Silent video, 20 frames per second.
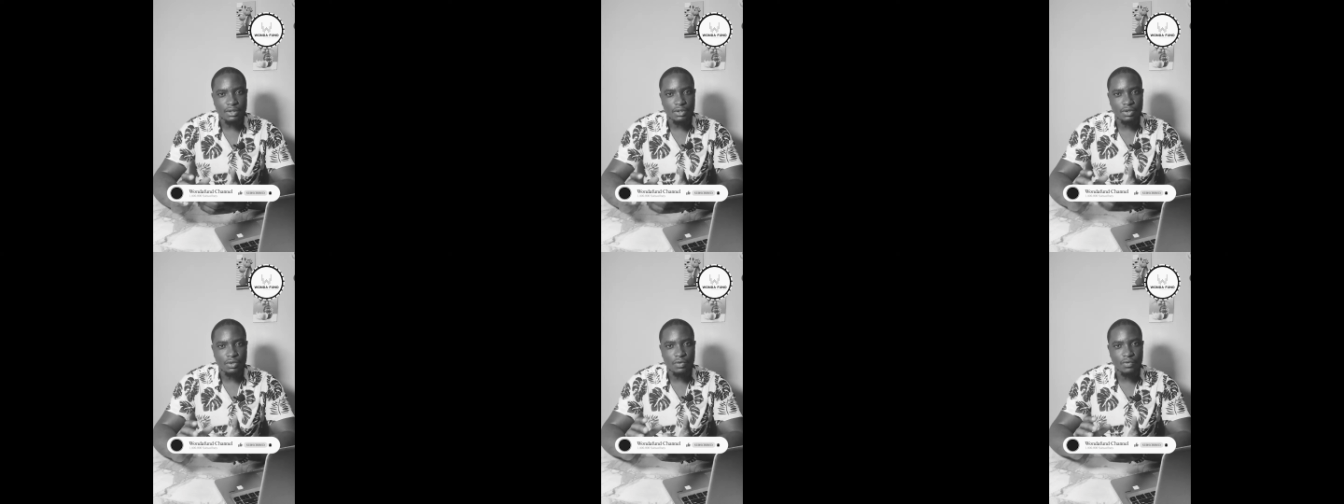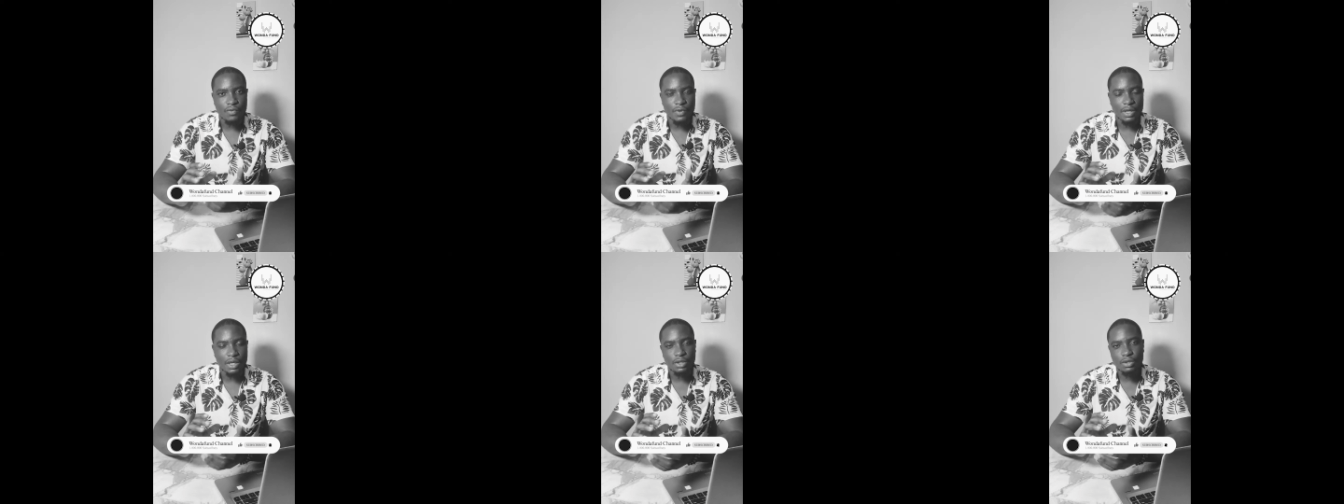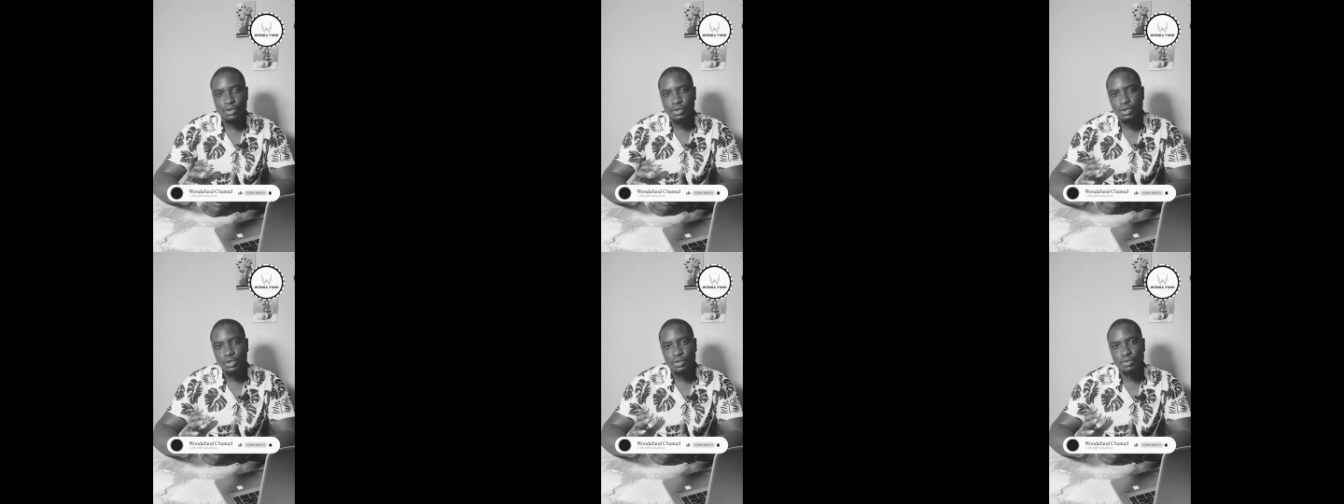you really
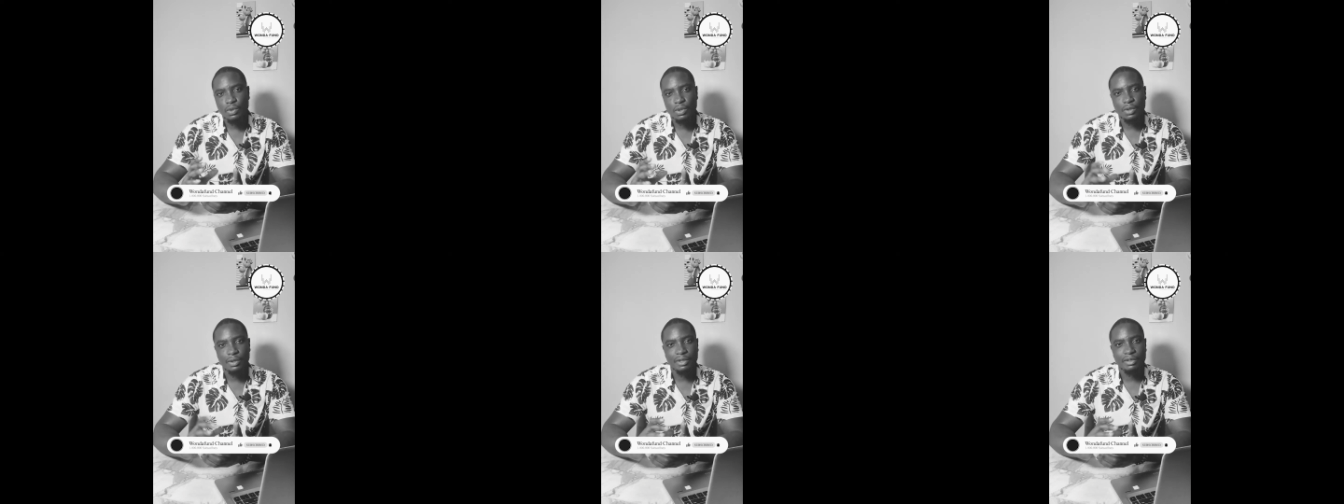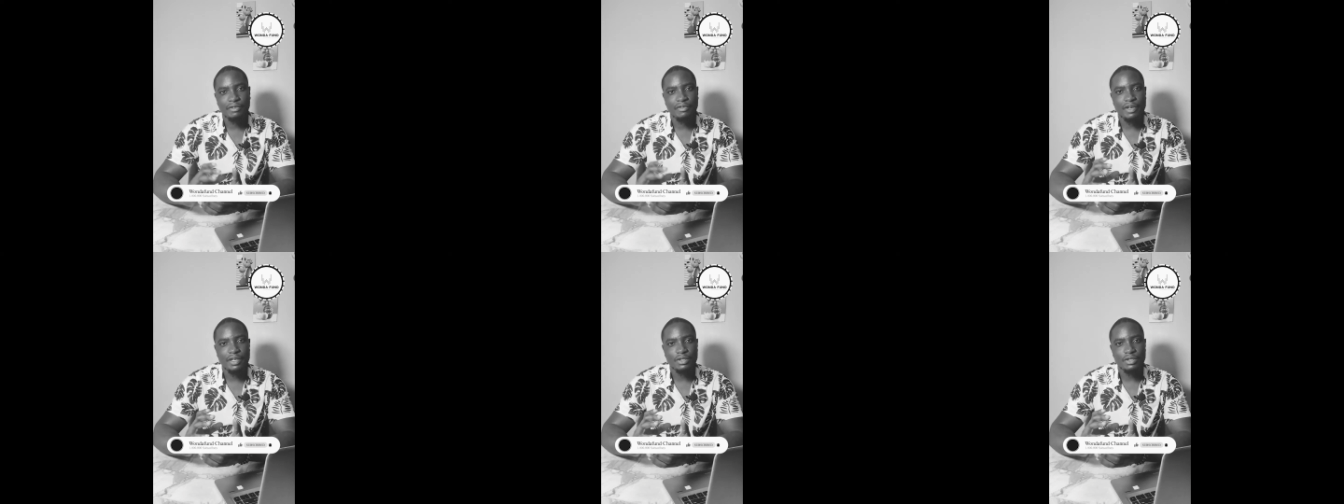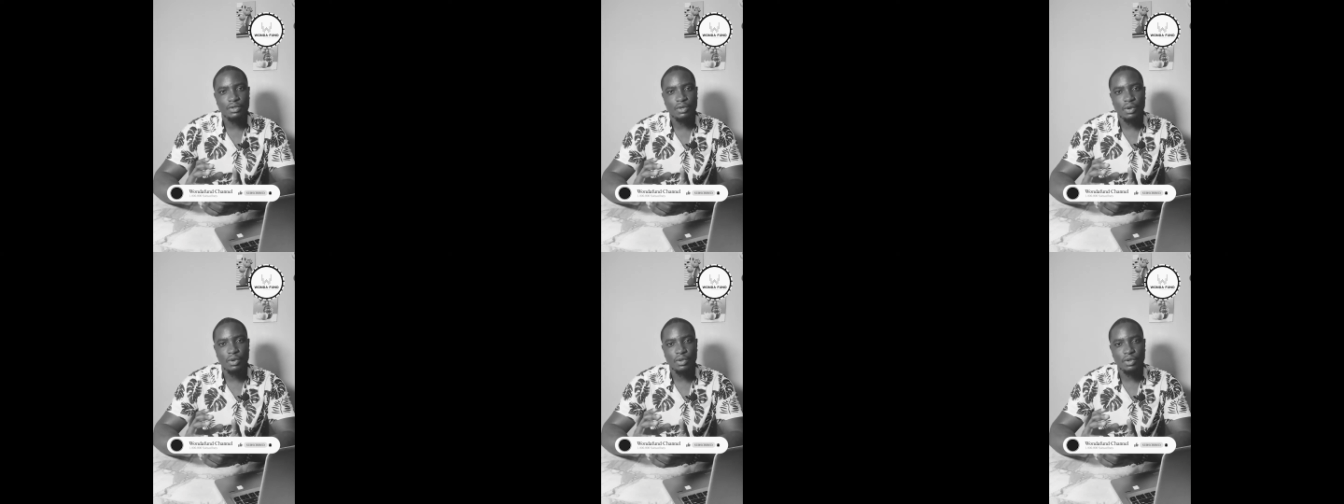don't just want to invest
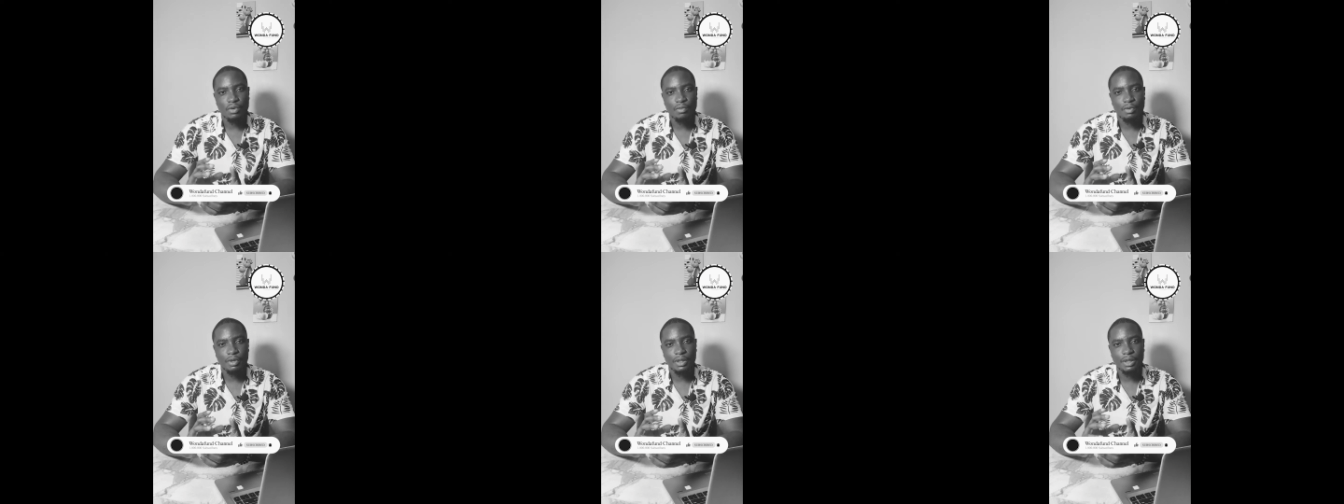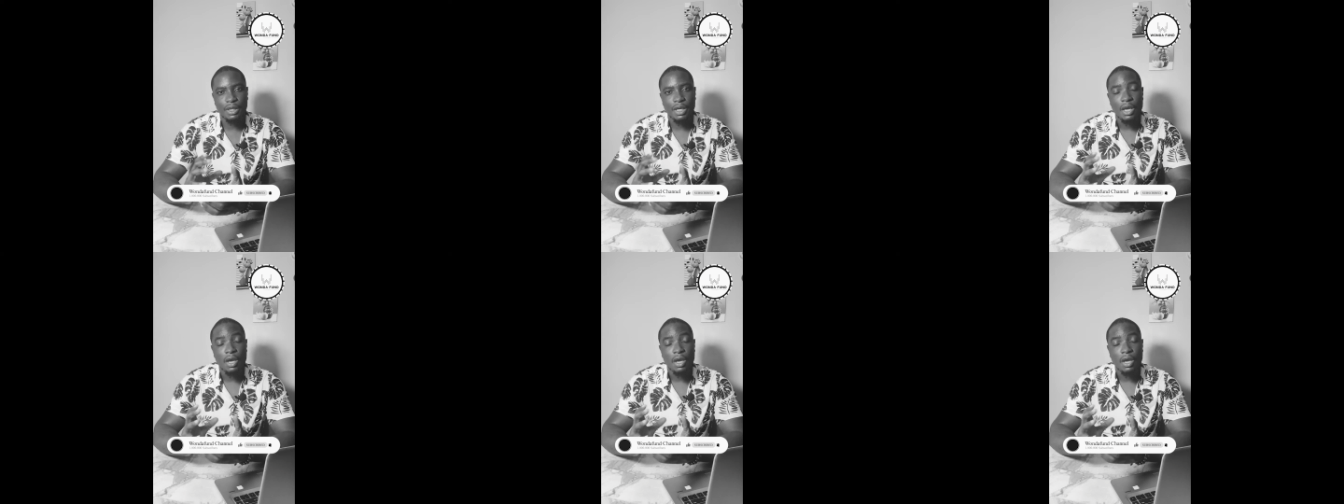all your money